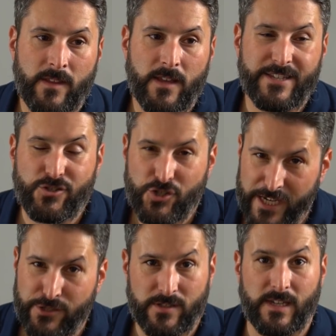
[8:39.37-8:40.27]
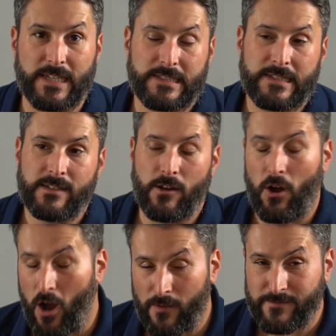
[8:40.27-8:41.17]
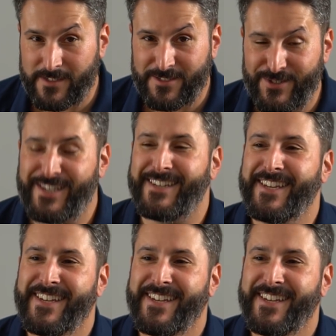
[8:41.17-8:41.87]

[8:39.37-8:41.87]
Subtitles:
is change things, obviously.